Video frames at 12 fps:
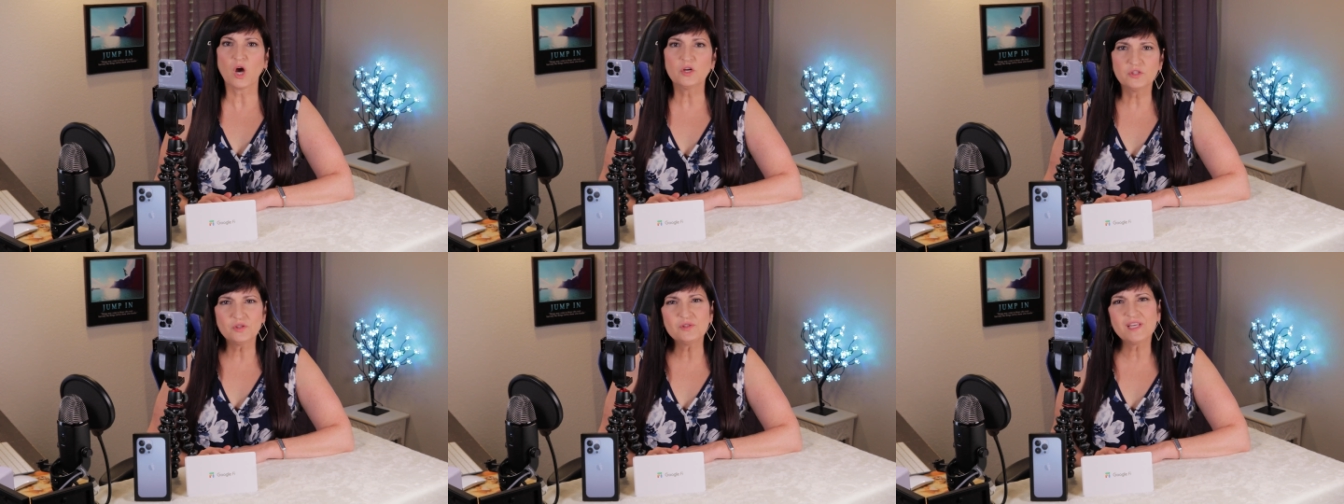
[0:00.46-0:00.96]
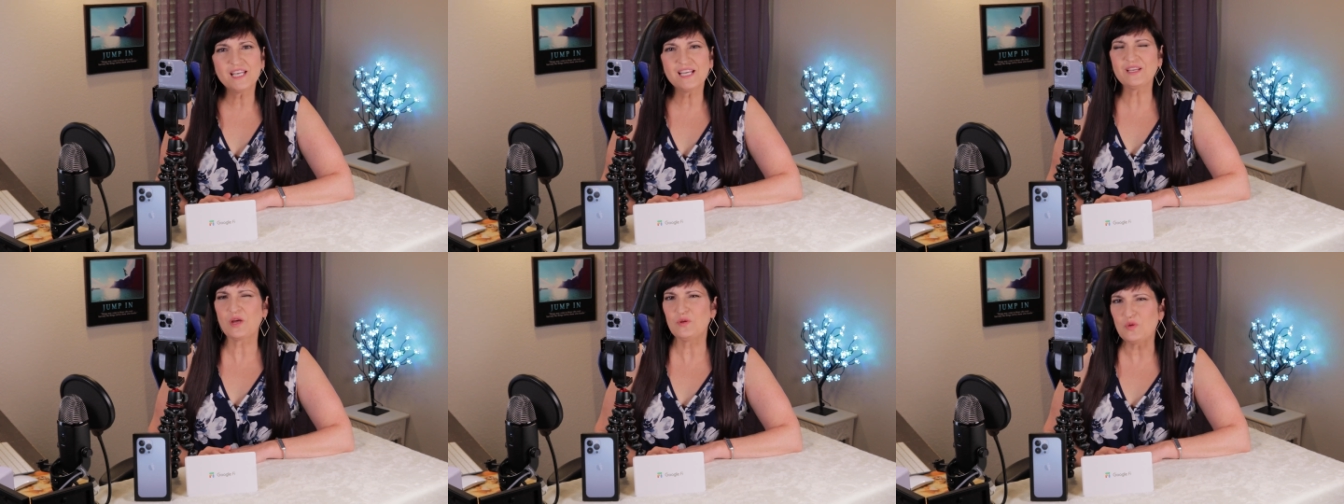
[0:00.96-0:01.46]
Are you
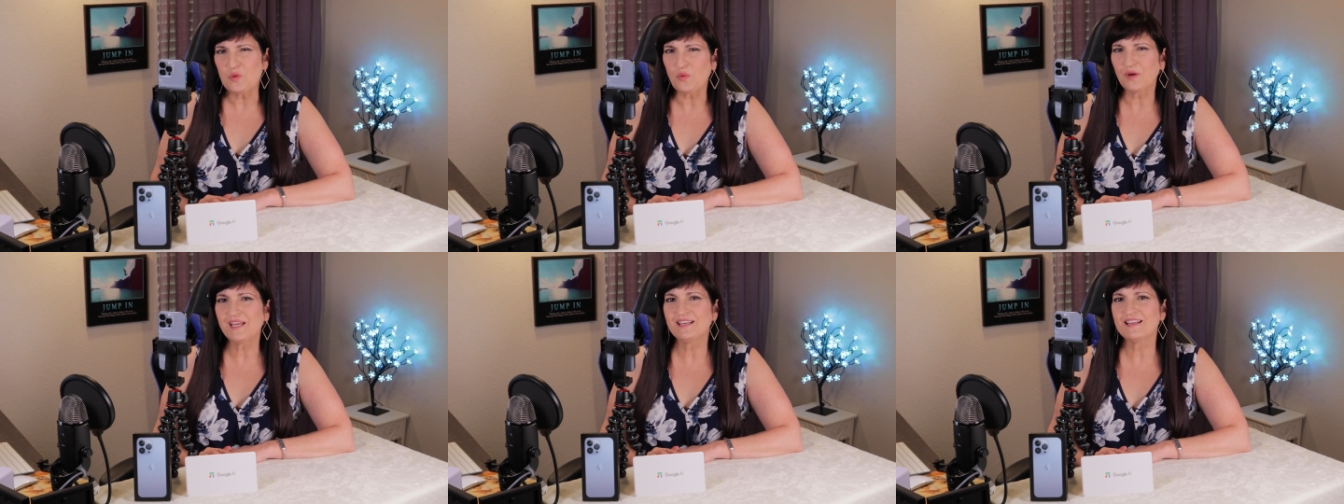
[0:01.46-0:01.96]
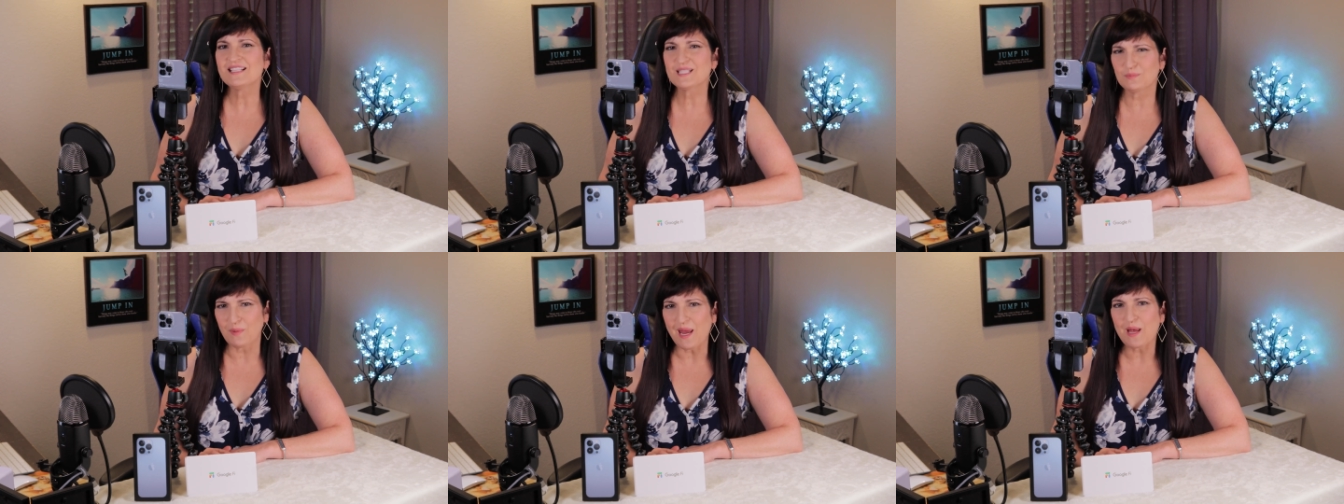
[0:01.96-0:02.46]
getting annoying
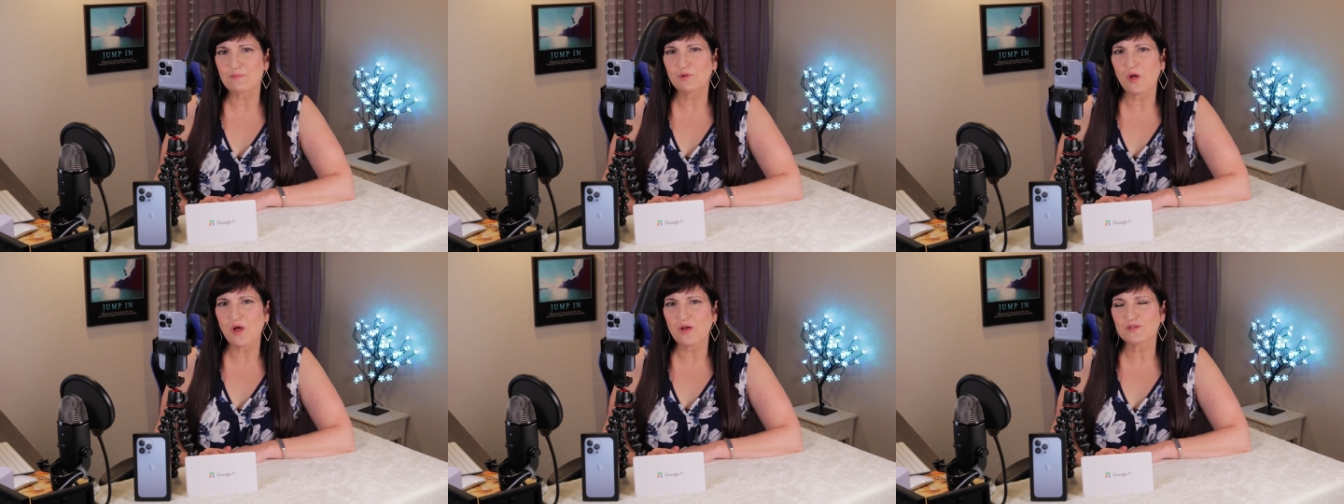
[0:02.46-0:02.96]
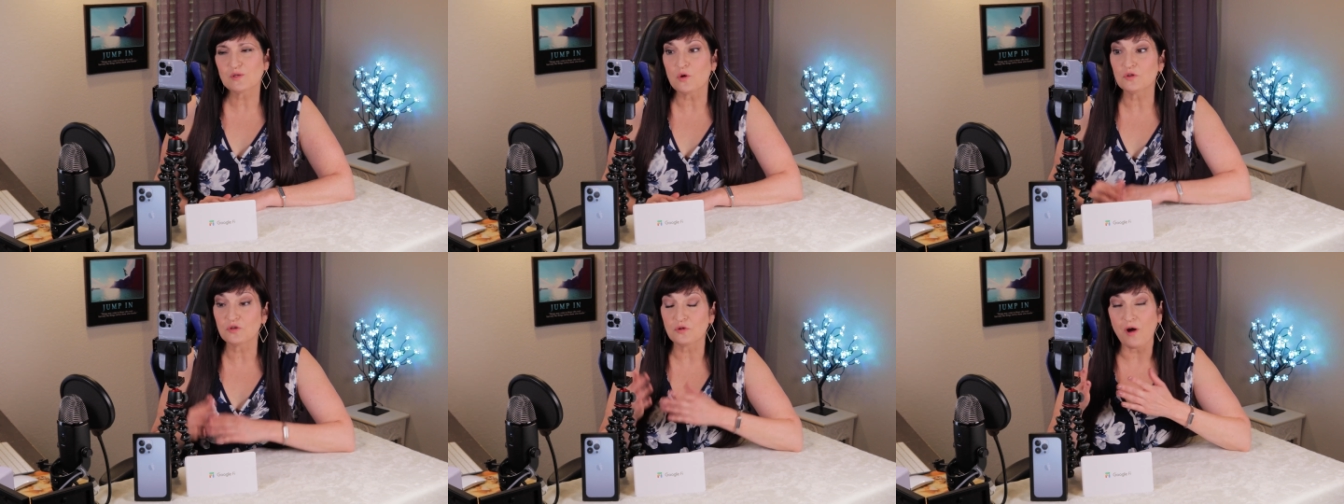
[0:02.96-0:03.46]
spam calls
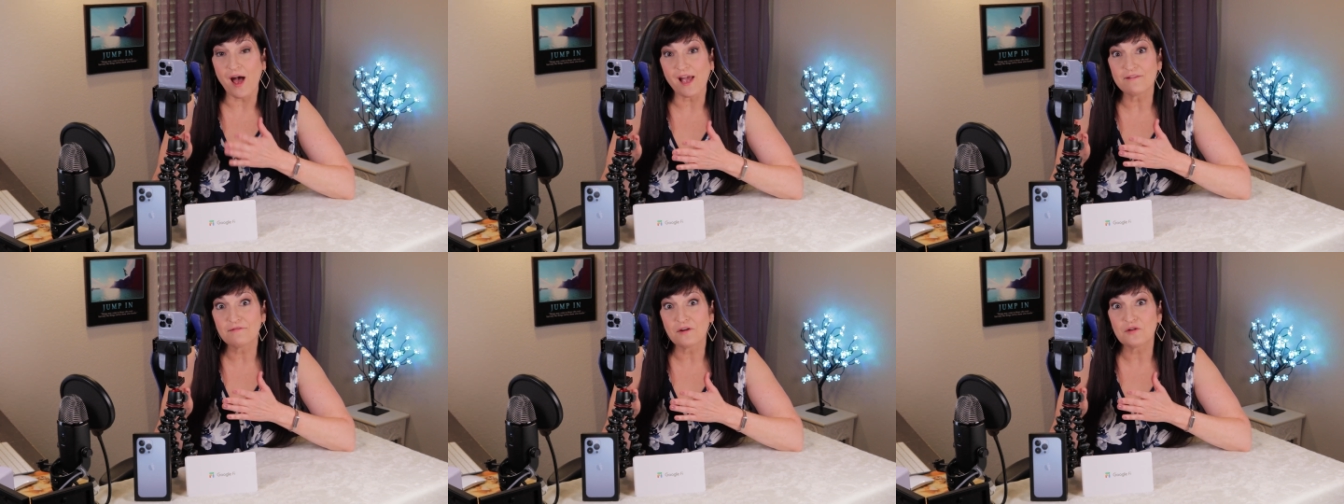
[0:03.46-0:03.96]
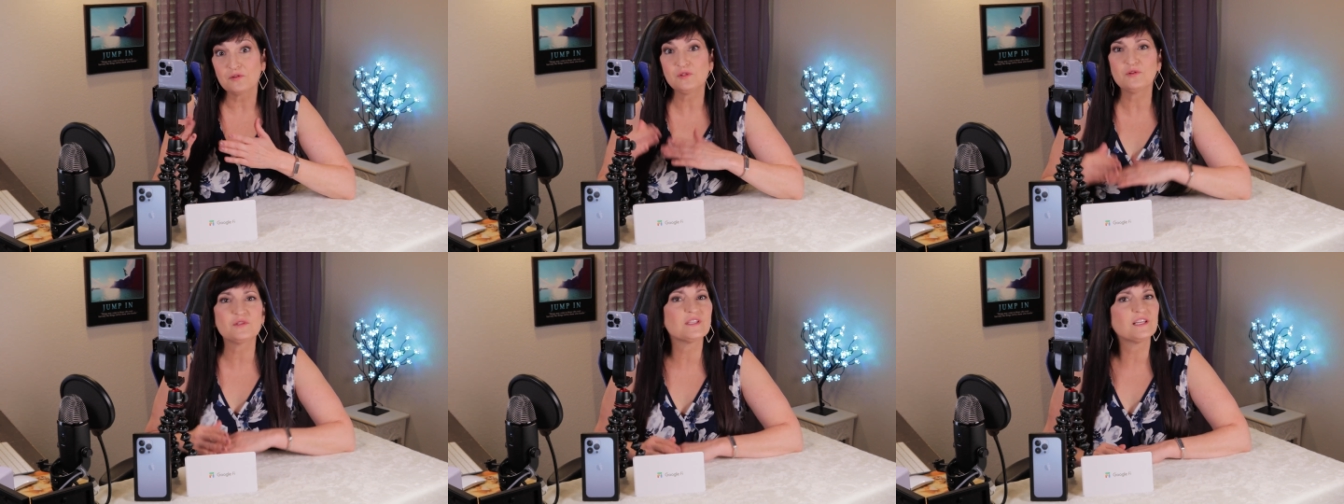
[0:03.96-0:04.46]
on your iPhone
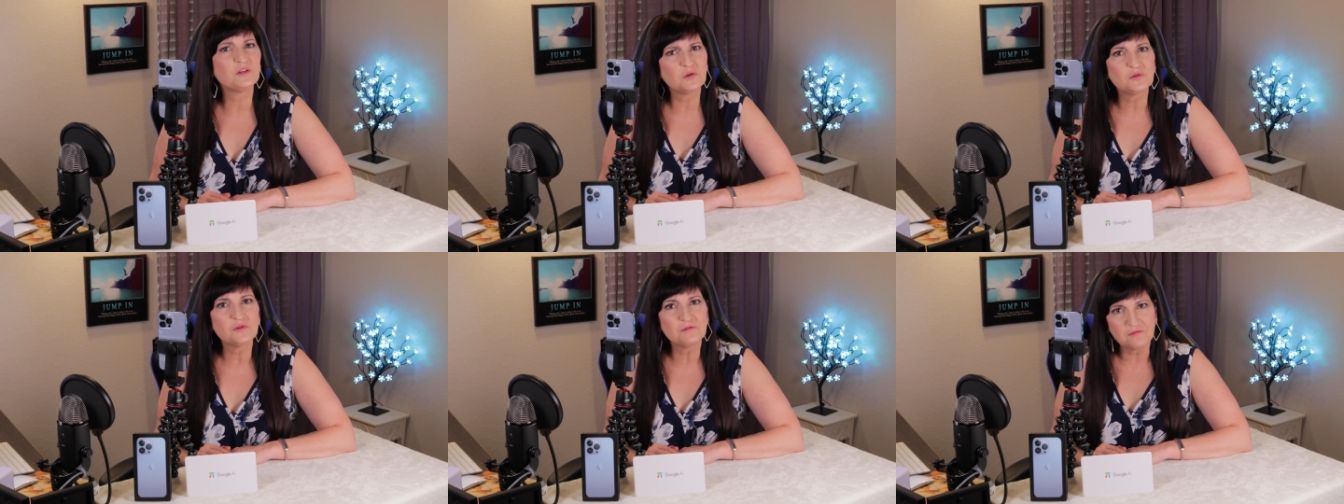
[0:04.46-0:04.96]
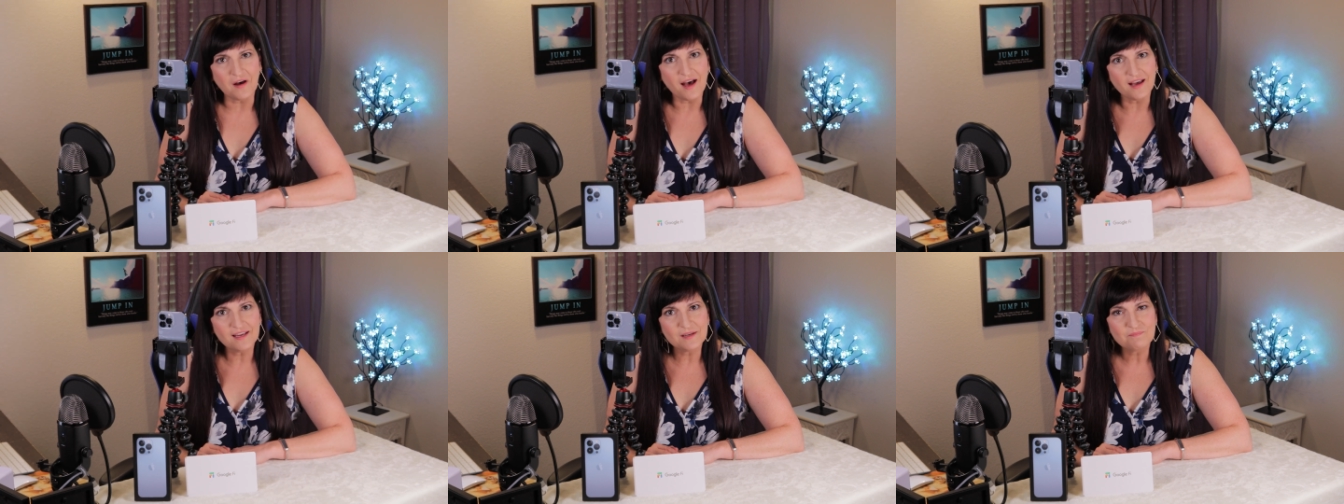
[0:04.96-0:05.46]
using Google
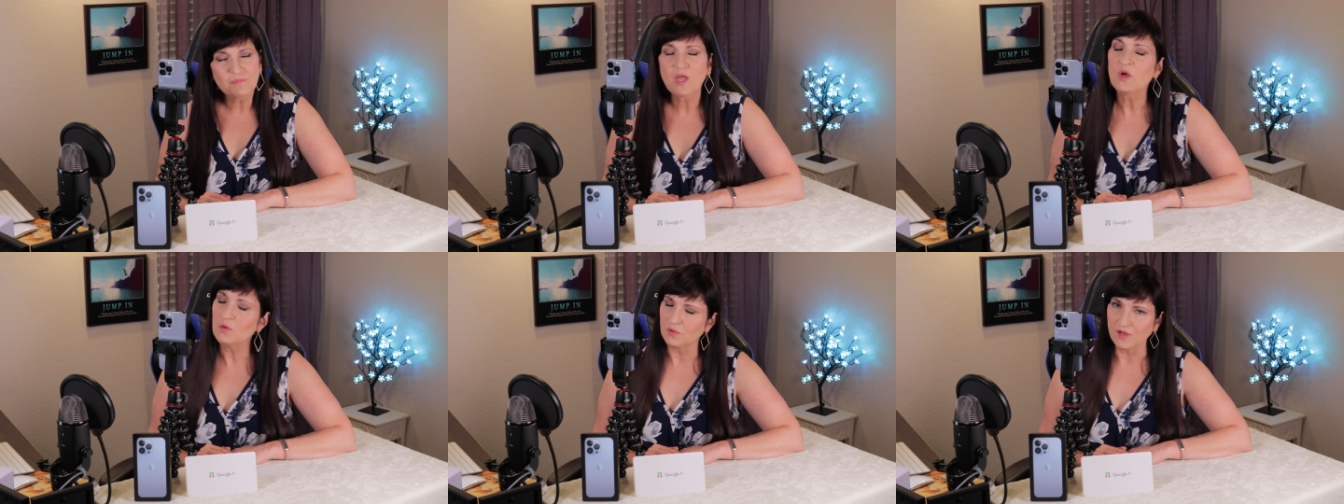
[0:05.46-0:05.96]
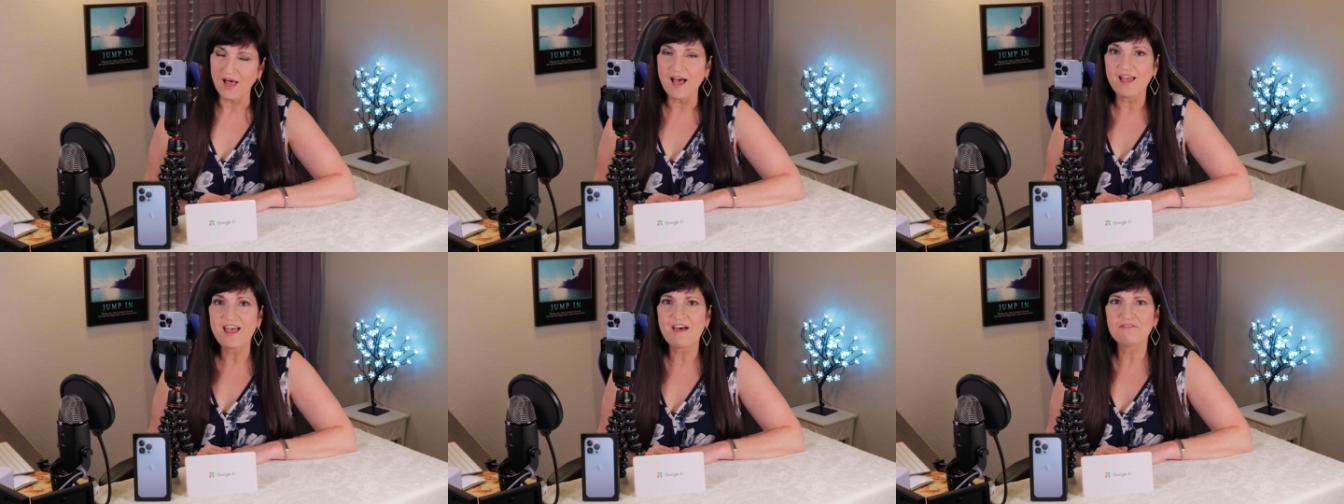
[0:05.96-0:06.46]
Fi? Well,
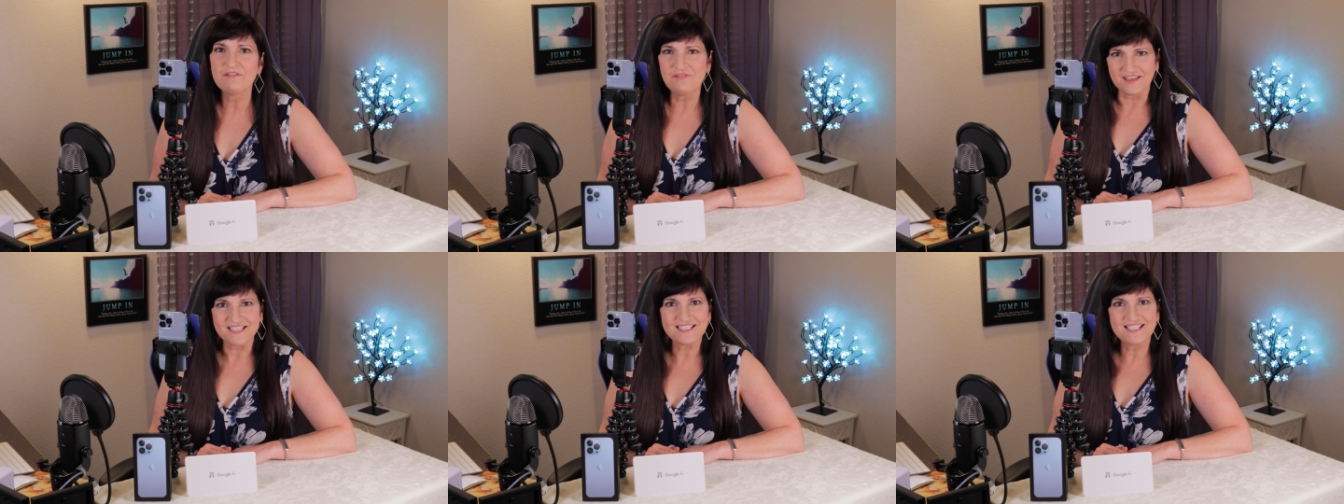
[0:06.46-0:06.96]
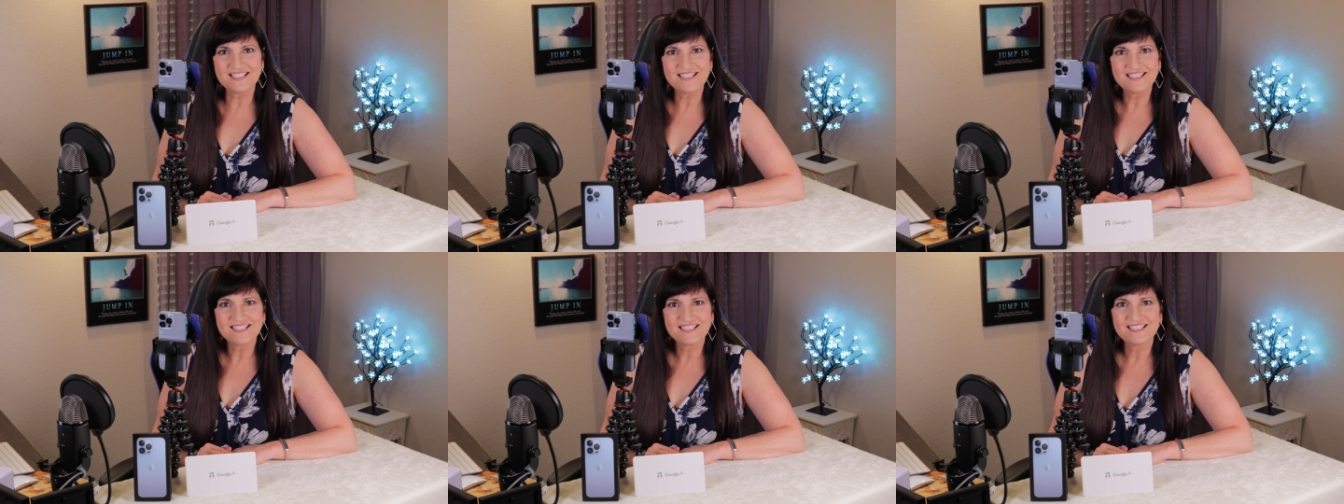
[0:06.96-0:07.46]
I have the fix.